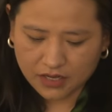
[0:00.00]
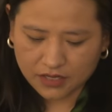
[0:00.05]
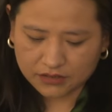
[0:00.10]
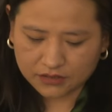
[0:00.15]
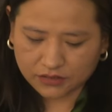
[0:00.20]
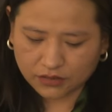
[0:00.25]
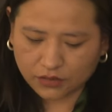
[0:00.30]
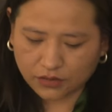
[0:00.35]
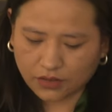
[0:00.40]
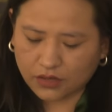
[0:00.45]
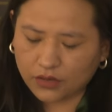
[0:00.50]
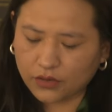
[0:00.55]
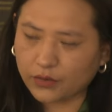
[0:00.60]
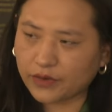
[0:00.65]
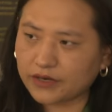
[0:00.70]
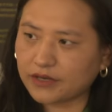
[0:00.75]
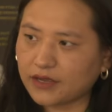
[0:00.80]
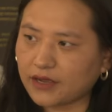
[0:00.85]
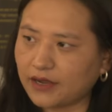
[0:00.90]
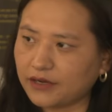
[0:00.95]
so uh,
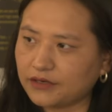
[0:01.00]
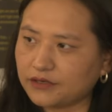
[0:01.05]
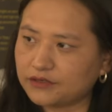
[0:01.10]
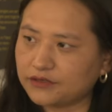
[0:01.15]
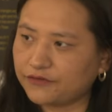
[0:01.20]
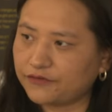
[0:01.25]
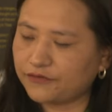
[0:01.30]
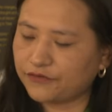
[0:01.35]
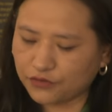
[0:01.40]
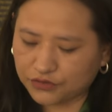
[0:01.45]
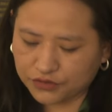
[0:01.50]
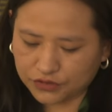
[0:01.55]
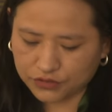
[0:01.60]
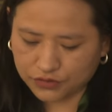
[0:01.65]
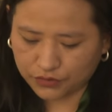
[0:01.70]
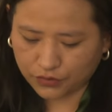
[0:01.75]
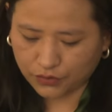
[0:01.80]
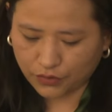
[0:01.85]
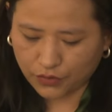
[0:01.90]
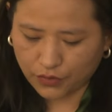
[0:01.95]
what kind of future
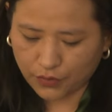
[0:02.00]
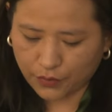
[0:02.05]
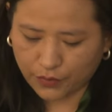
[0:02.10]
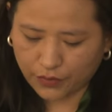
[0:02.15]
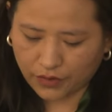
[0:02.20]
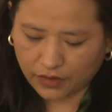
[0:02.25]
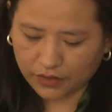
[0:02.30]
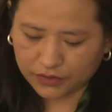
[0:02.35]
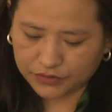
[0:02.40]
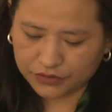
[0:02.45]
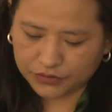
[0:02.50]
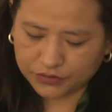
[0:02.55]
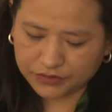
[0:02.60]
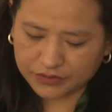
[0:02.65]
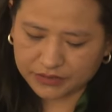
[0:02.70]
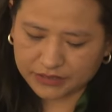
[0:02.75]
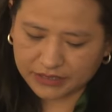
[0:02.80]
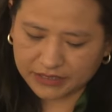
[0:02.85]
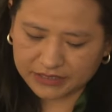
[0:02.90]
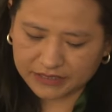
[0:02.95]
scope uh, do you see